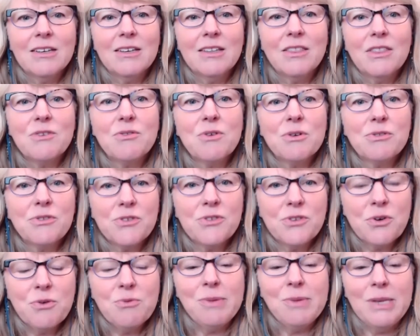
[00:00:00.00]
There are
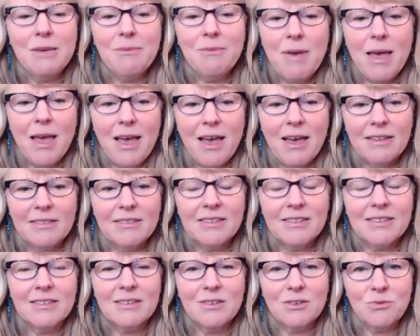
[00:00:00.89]
so many
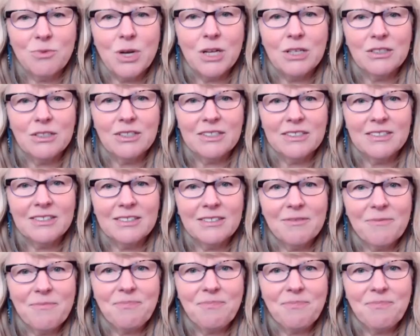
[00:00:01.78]
paths to wellness.